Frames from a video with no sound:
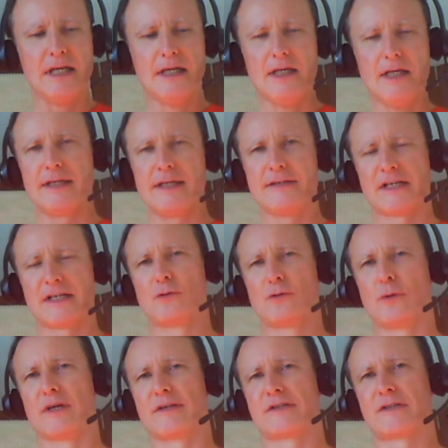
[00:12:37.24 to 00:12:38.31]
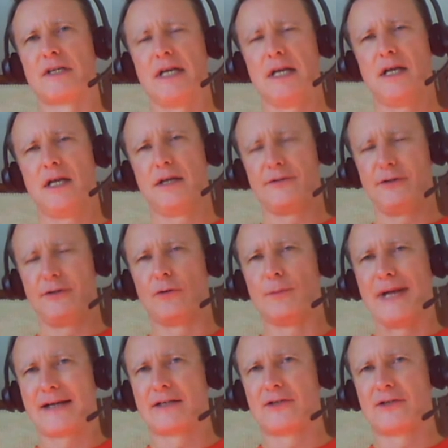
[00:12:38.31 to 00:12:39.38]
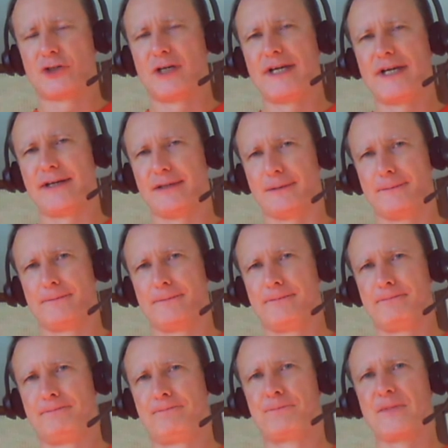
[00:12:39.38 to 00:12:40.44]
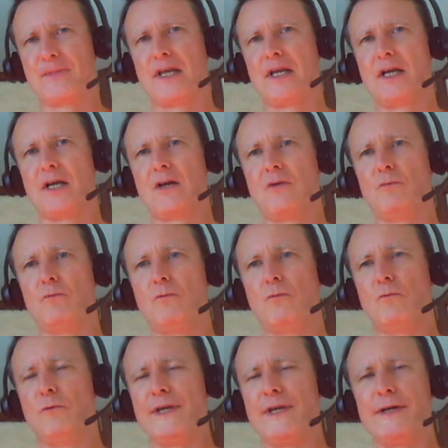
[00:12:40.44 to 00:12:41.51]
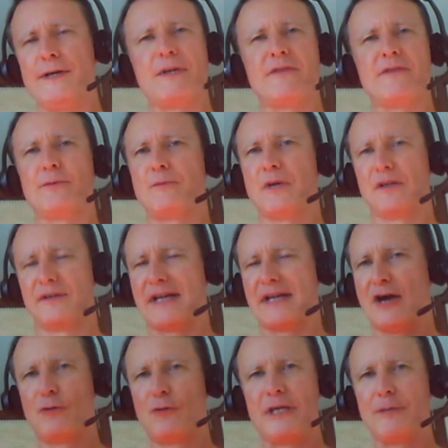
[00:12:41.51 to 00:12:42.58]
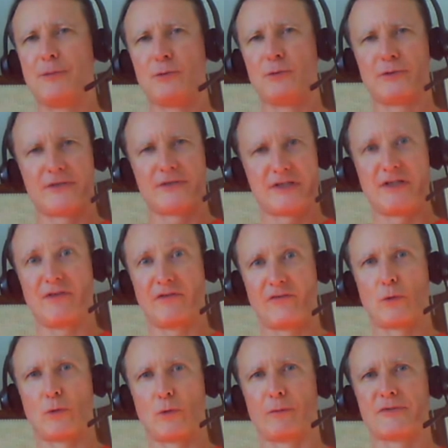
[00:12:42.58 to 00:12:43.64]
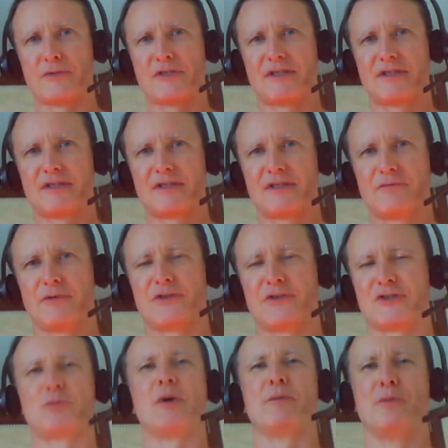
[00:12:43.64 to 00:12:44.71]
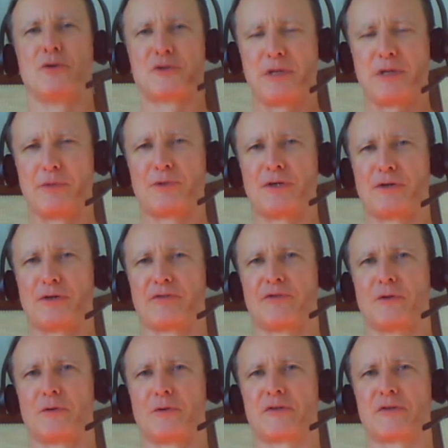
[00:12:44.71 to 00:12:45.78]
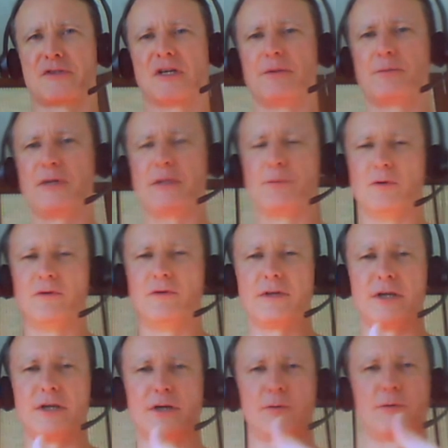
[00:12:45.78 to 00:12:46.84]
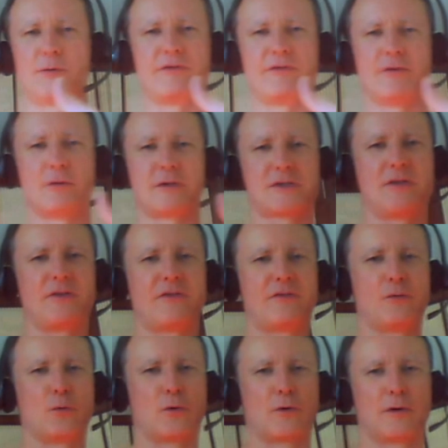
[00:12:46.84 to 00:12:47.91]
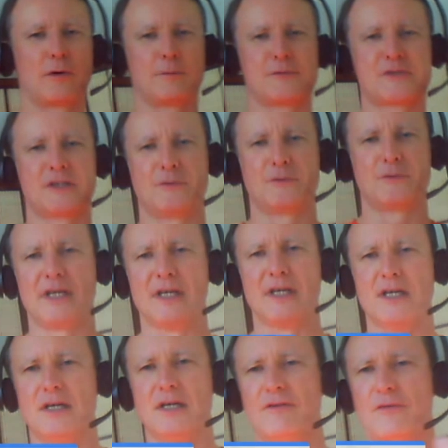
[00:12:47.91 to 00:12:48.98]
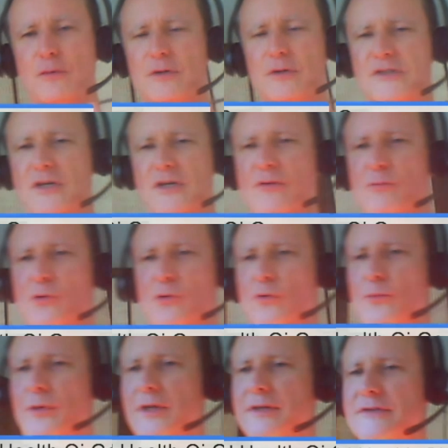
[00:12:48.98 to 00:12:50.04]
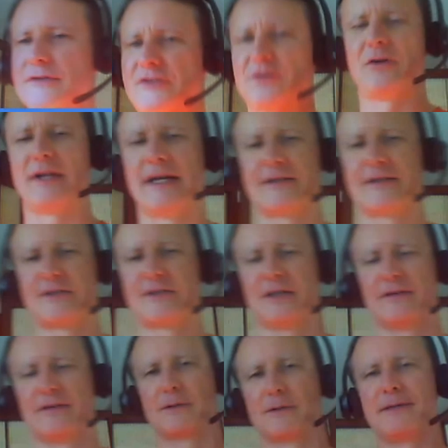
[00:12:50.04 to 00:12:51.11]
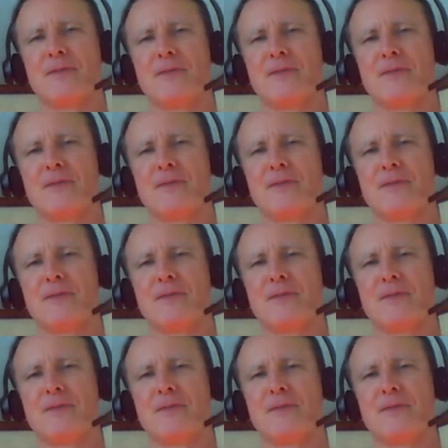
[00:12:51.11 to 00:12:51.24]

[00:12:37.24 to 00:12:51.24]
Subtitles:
he said to us, back in China, we don't even allow people to see the forms, which is what most people here focus on. People here, we focus on the forms and we focus on the movements and all that stuff, right?